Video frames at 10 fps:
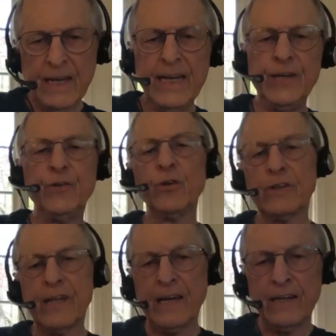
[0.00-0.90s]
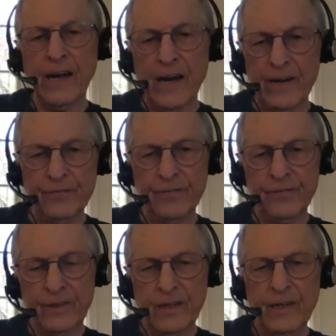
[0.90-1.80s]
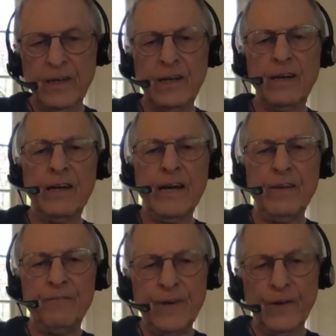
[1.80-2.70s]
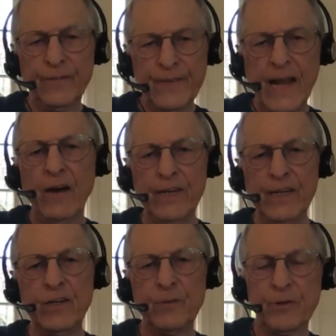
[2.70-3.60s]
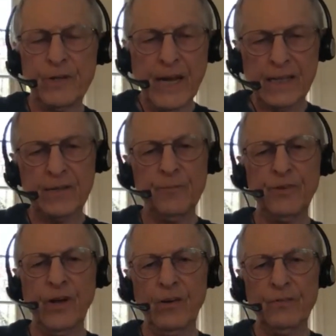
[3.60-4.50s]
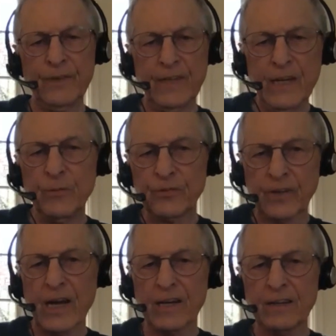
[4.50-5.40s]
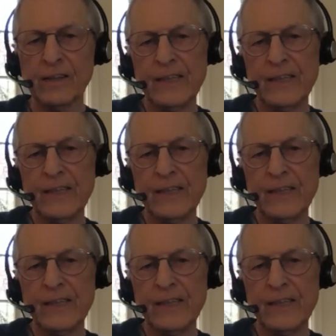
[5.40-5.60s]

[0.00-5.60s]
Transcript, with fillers: He took that knife and felt now he could protect himself and he was kind of